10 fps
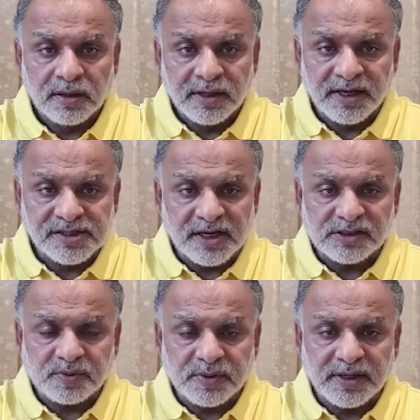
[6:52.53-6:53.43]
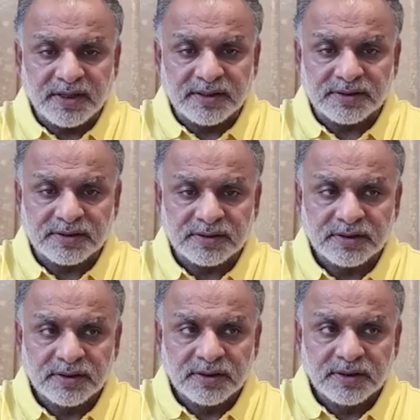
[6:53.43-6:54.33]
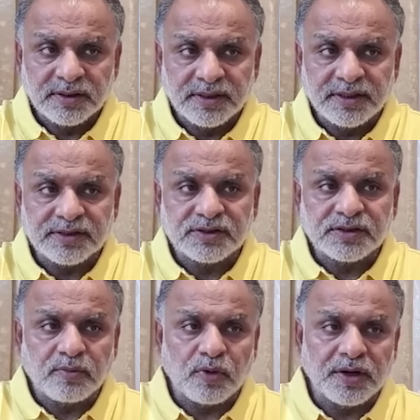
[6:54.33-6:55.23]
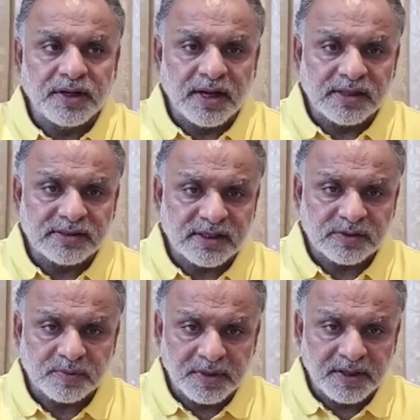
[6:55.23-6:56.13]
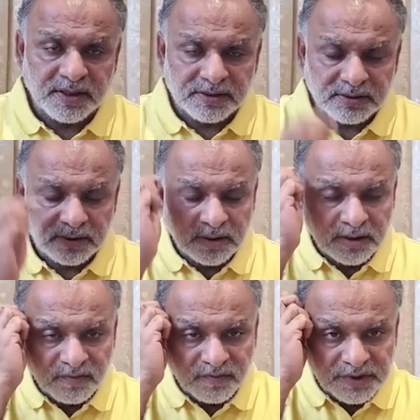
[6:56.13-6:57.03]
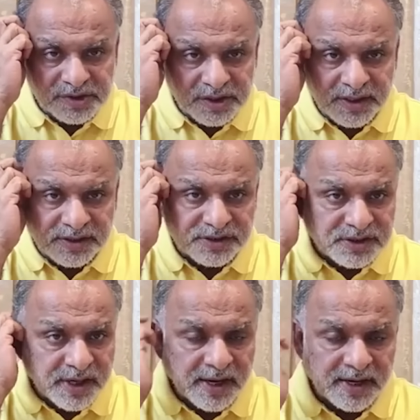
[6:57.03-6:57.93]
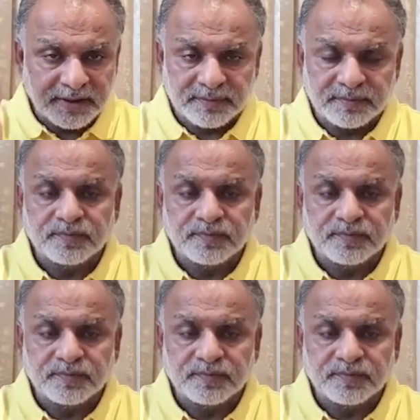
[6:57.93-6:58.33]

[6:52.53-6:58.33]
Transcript: his experience. It is somebody else's experience which he is telling.